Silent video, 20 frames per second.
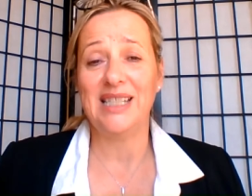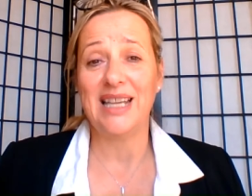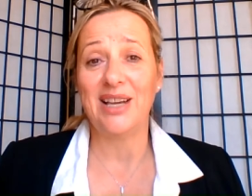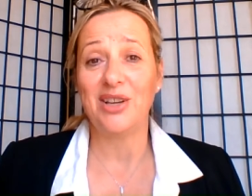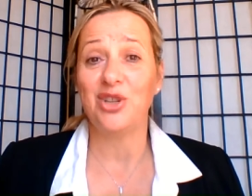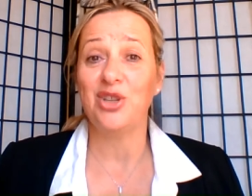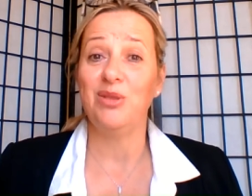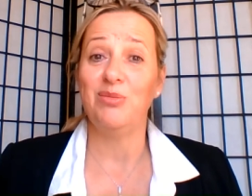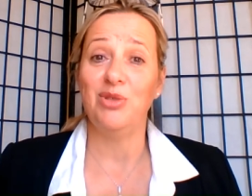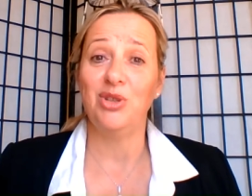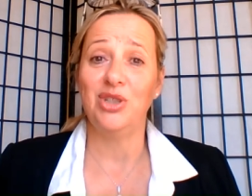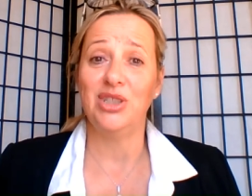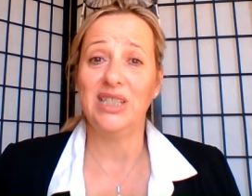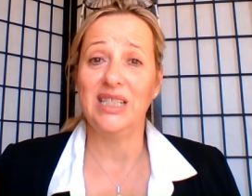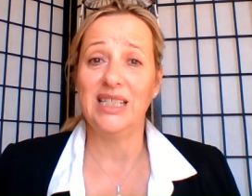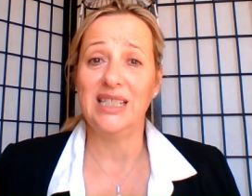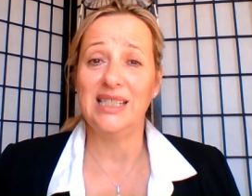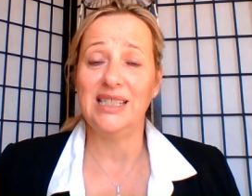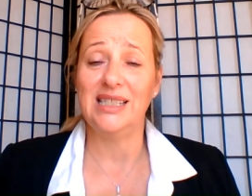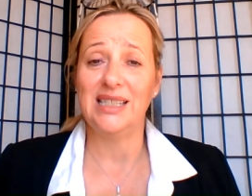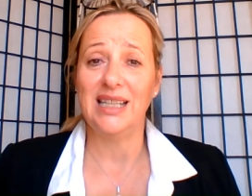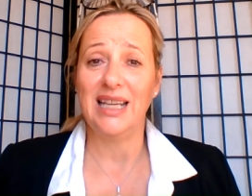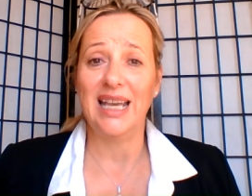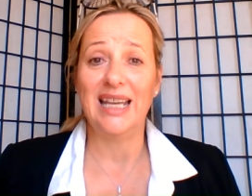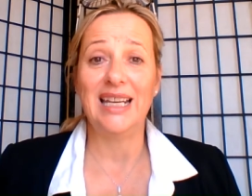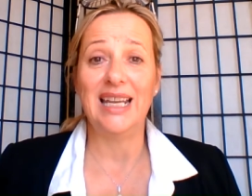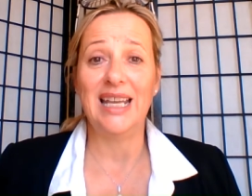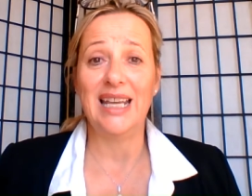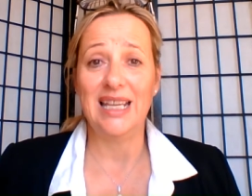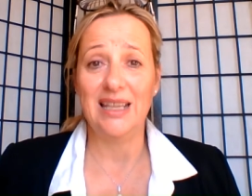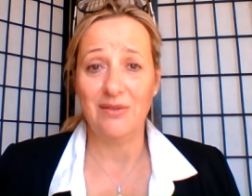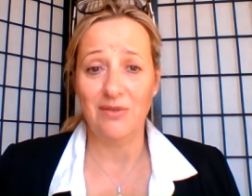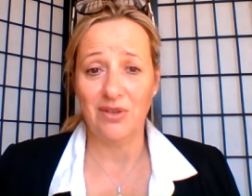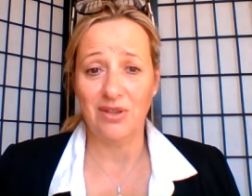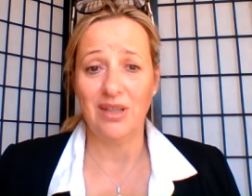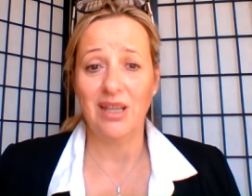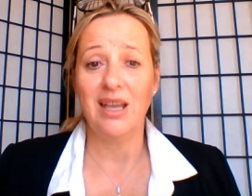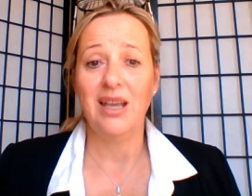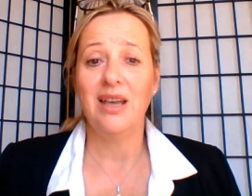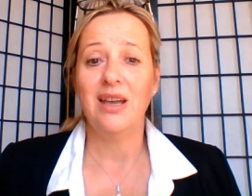our communities, and even
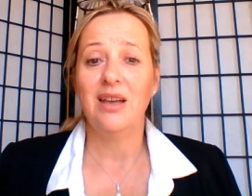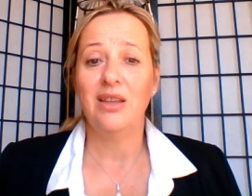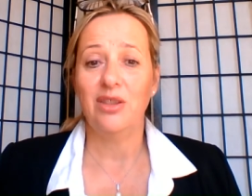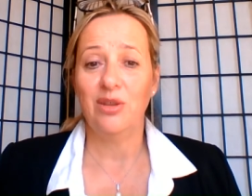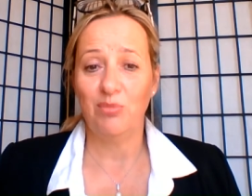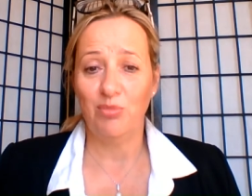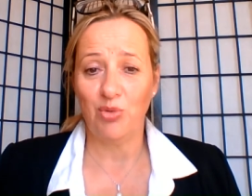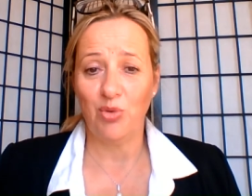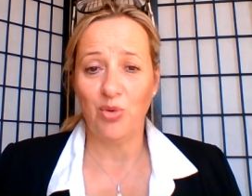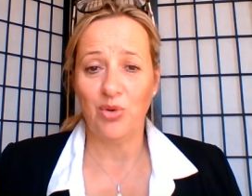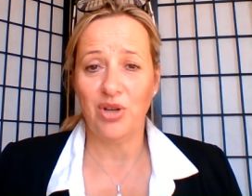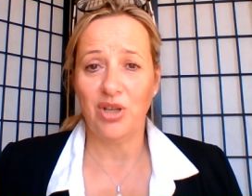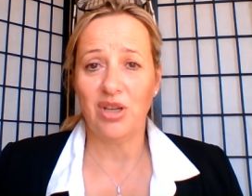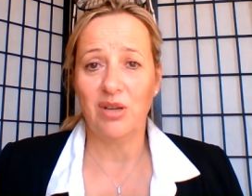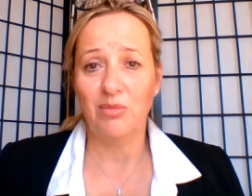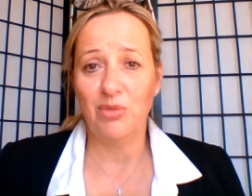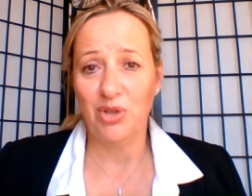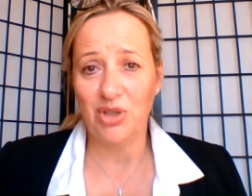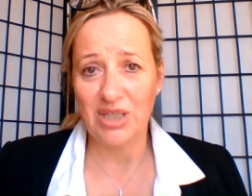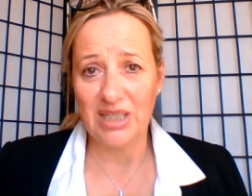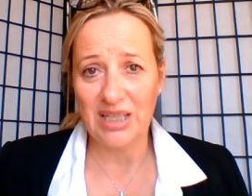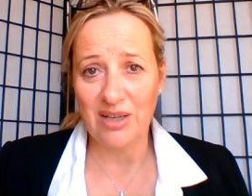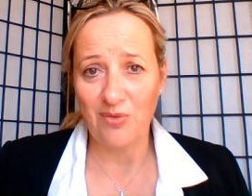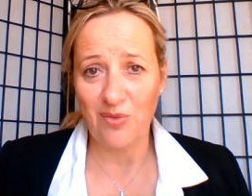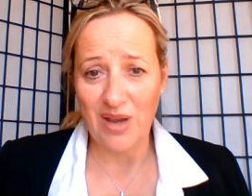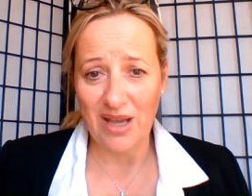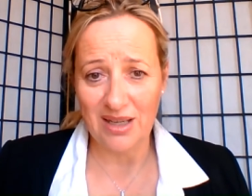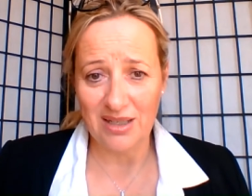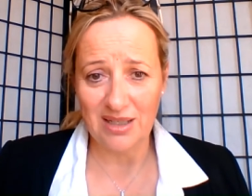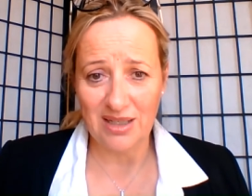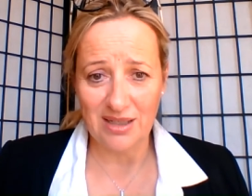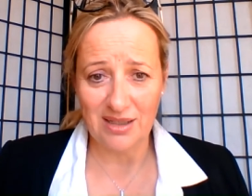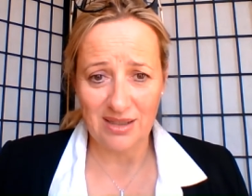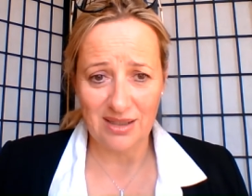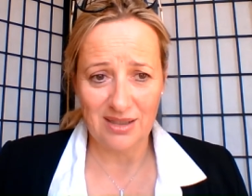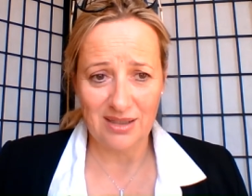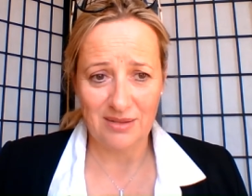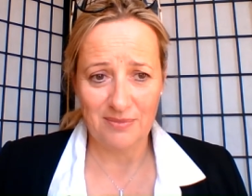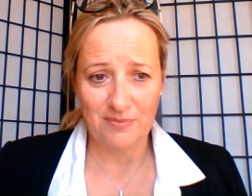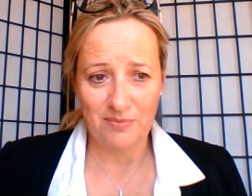the broader community around
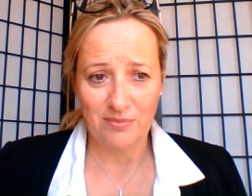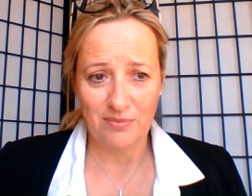us.